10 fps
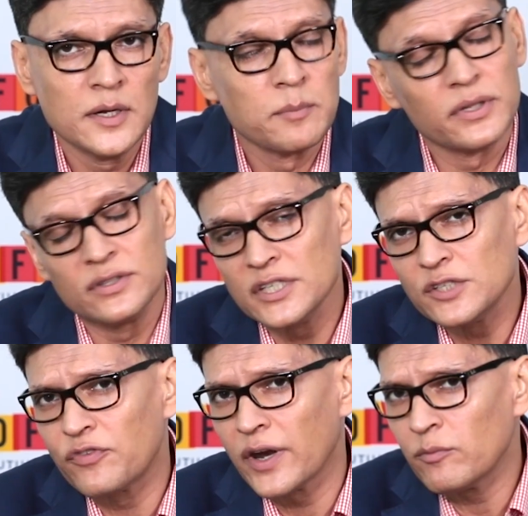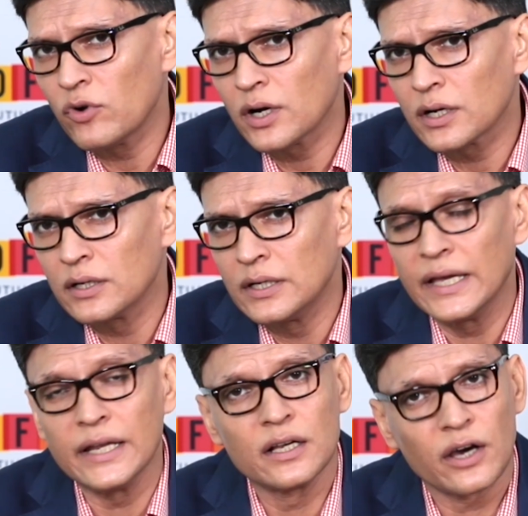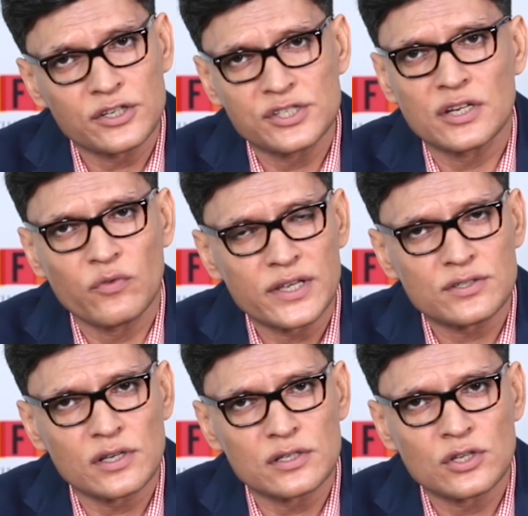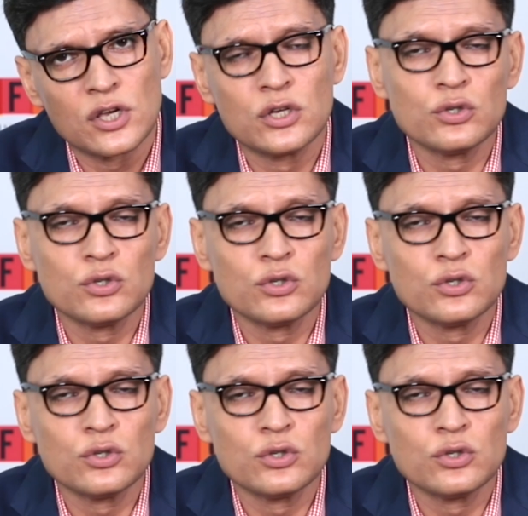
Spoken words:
But this framework encourages investors